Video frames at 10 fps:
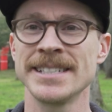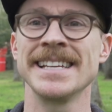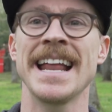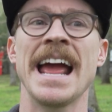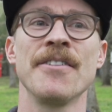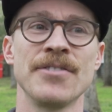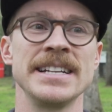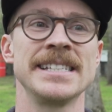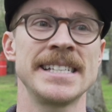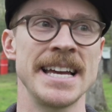We just need
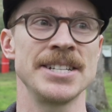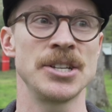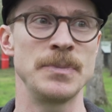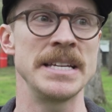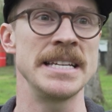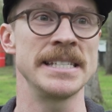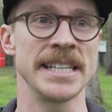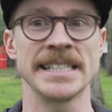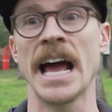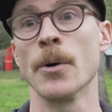every stage to be
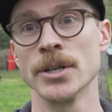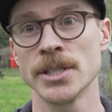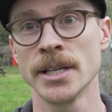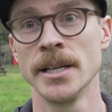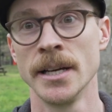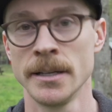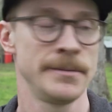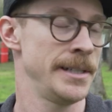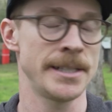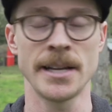6 hours.
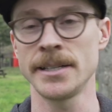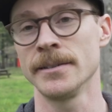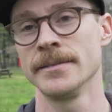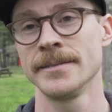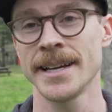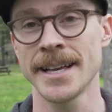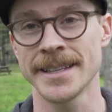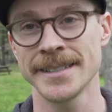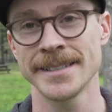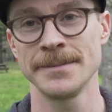It's done deal. I
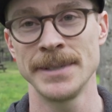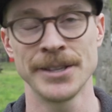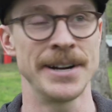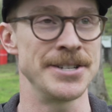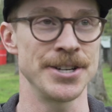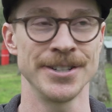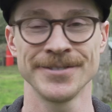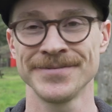got this. Me and the Ranger.